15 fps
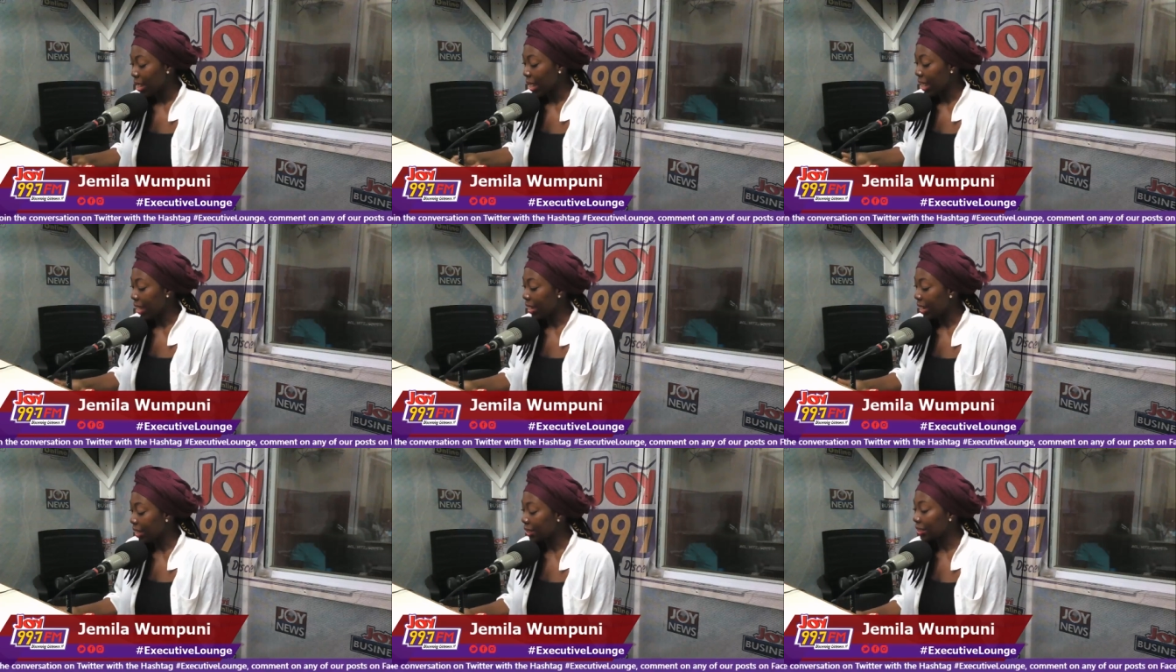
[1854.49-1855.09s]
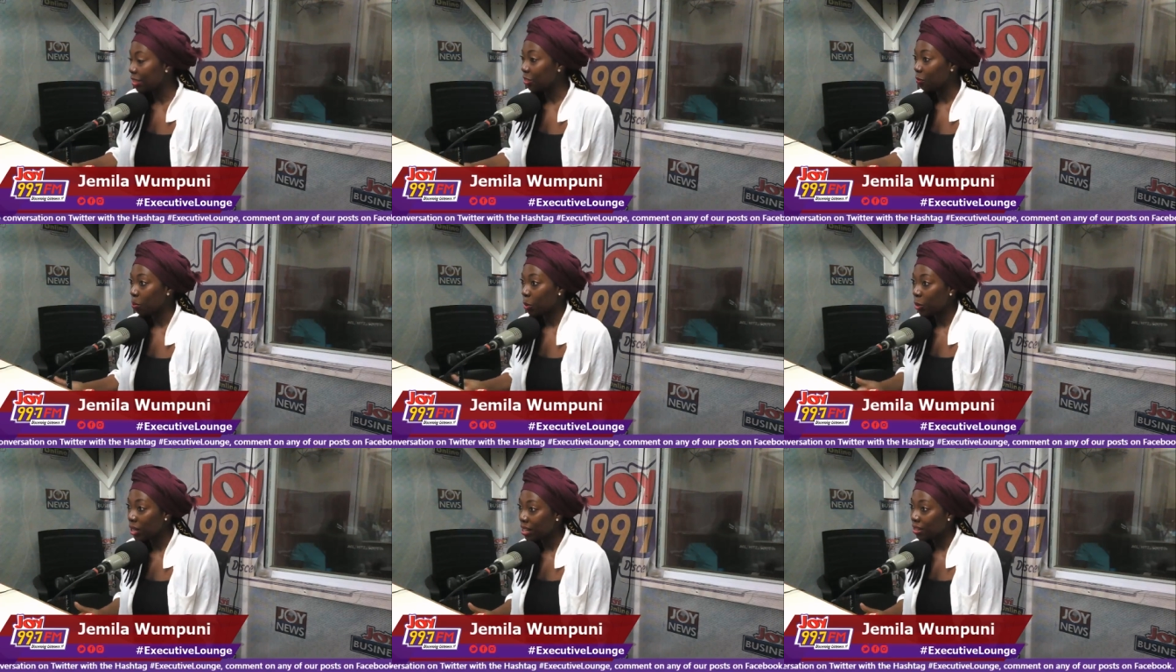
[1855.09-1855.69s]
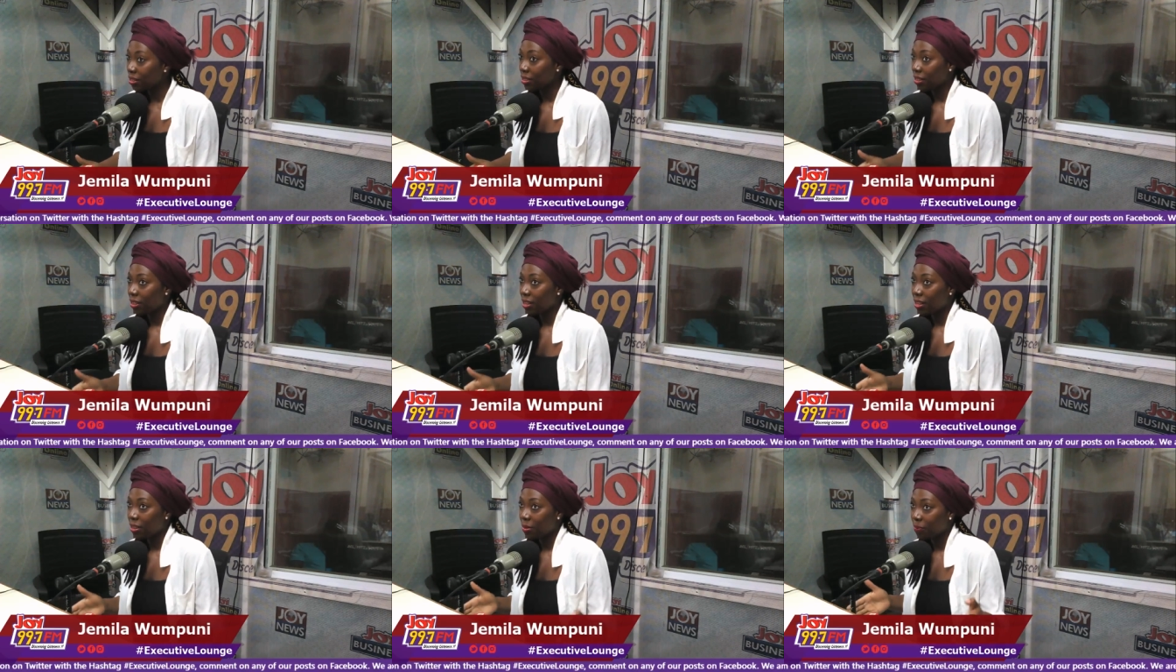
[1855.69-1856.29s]
And instead of putting
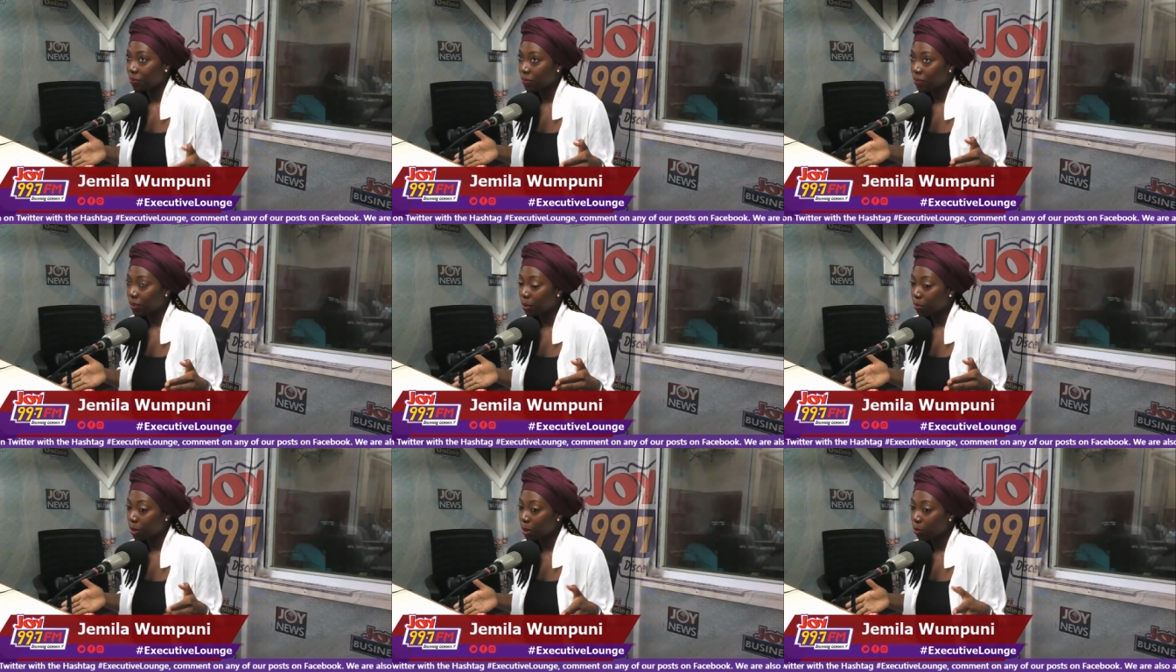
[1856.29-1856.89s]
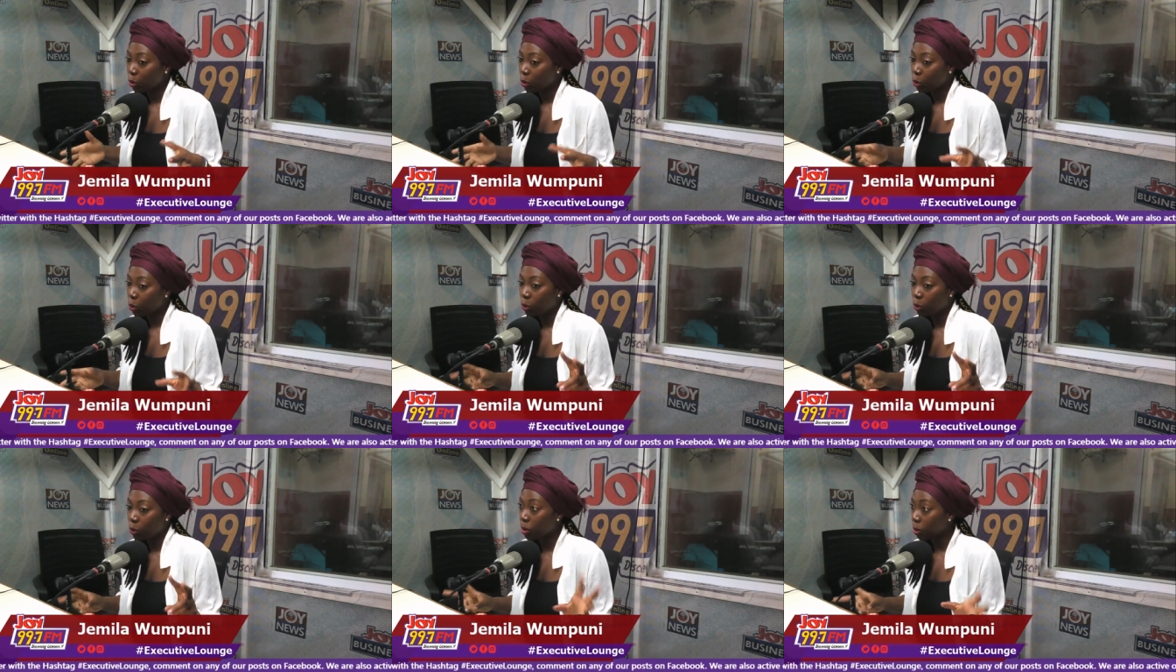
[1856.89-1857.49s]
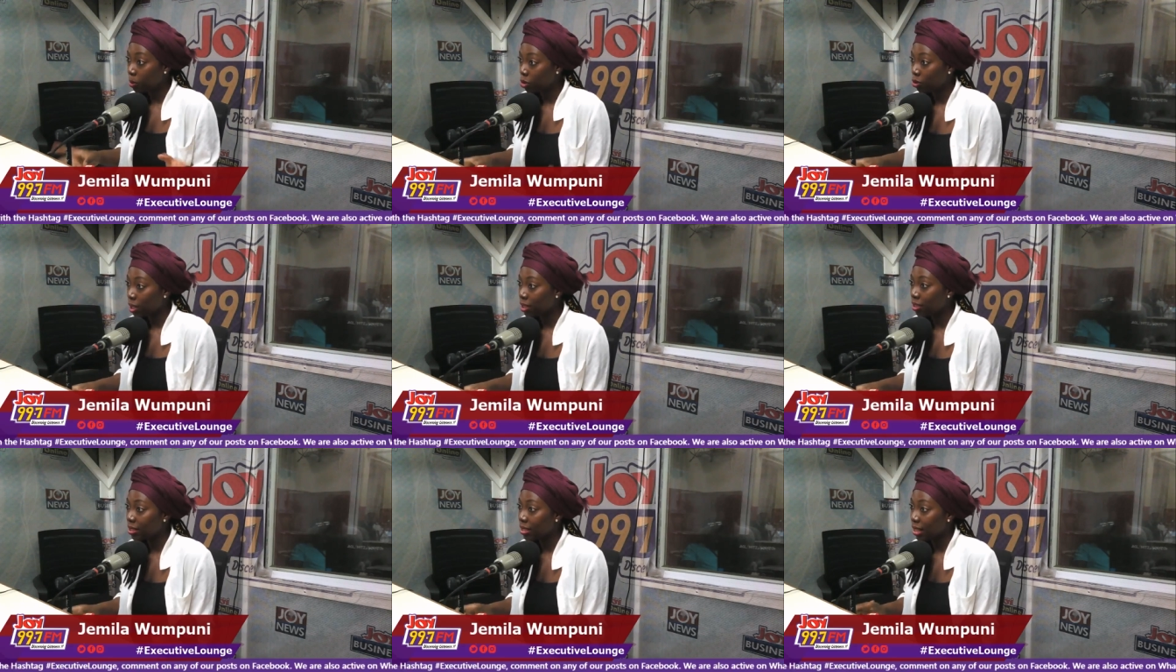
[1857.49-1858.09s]
um, the people who were
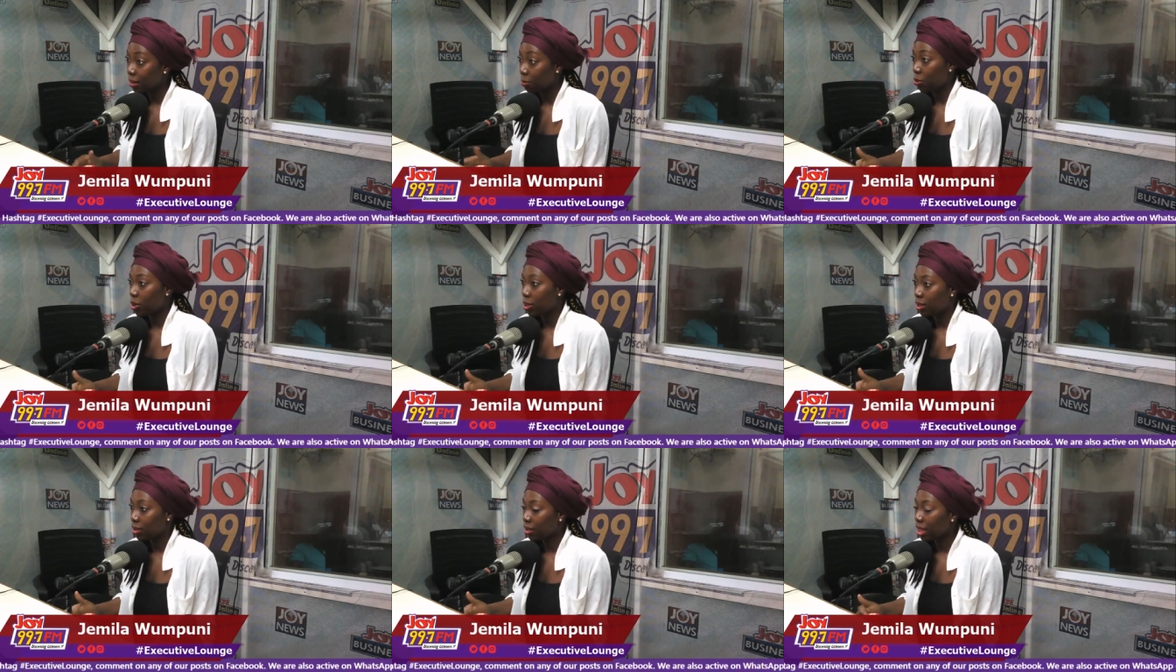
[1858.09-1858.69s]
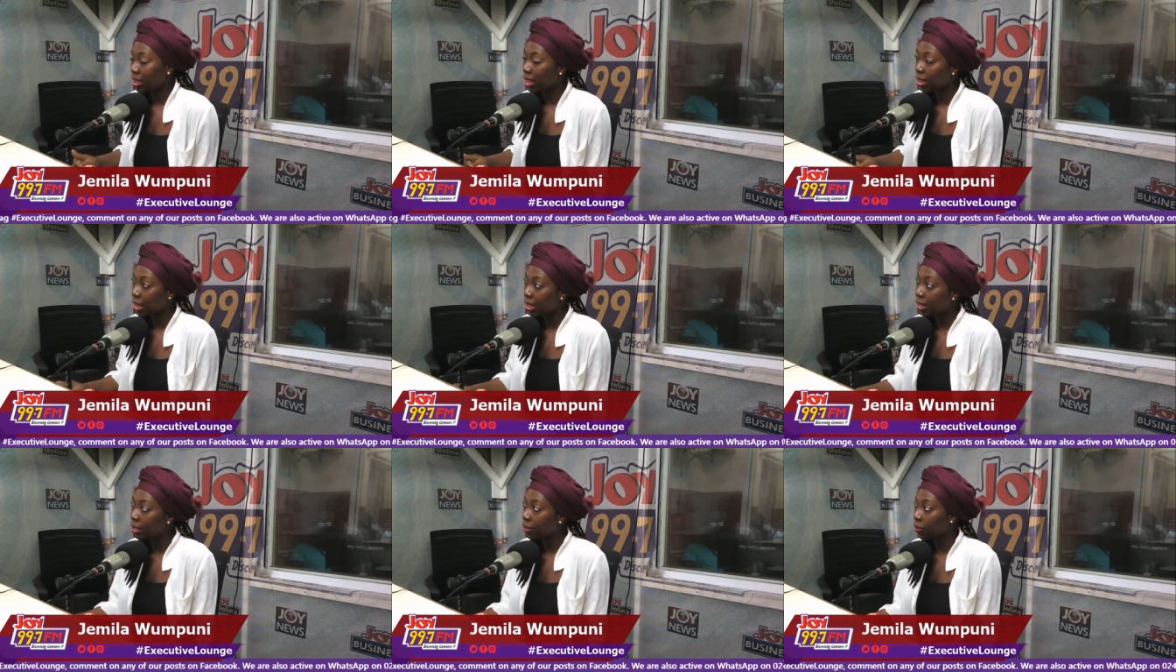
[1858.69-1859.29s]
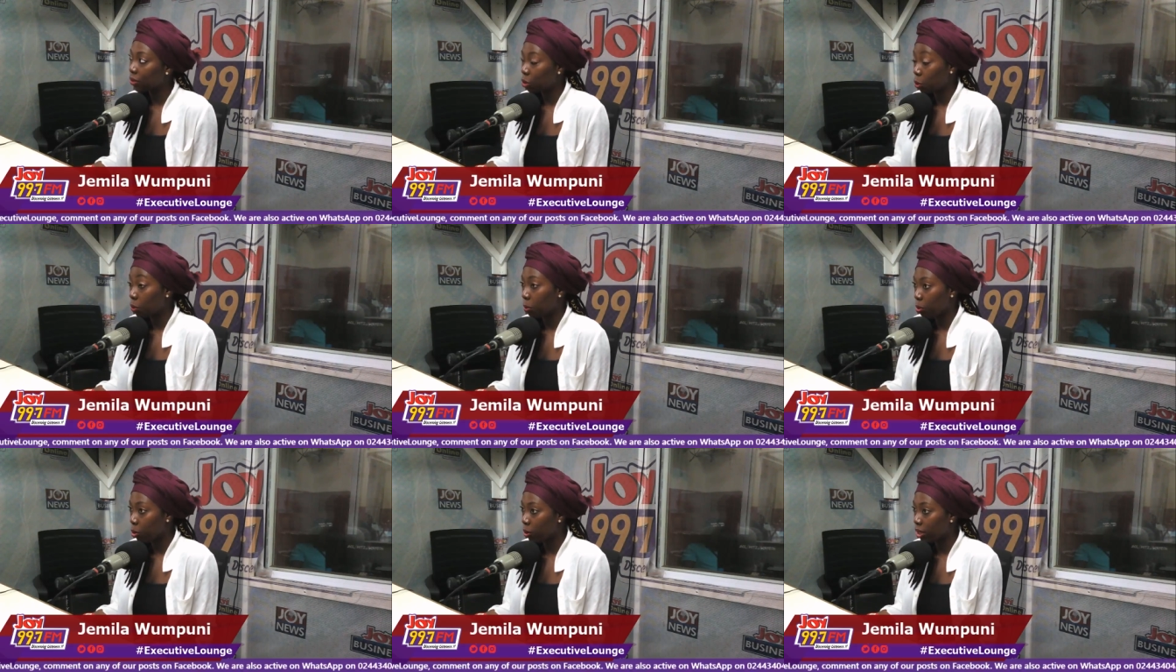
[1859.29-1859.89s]
perpetrators in prison, I think they did to
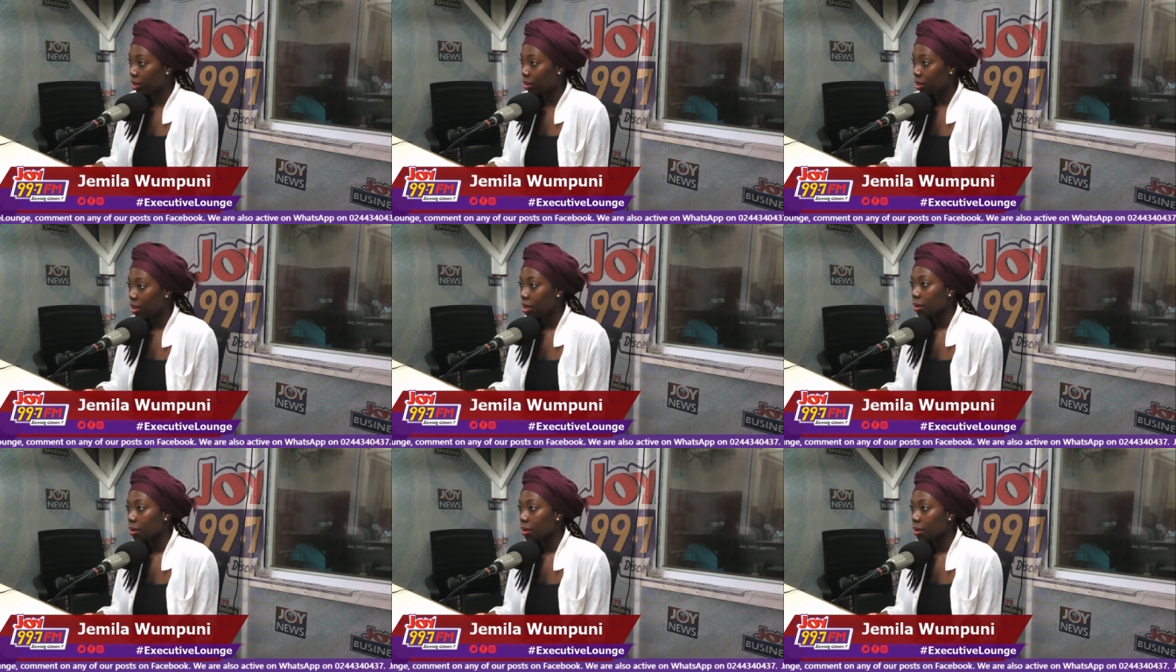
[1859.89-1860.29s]
a point,